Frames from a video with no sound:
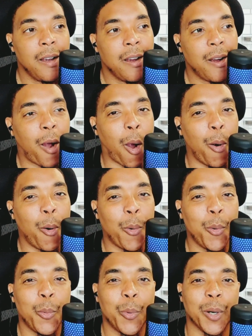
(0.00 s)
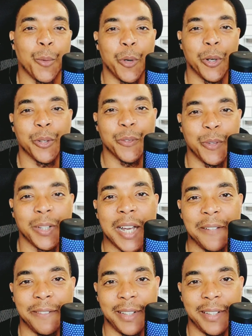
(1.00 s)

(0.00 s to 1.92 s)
Oh, what a wonderful life it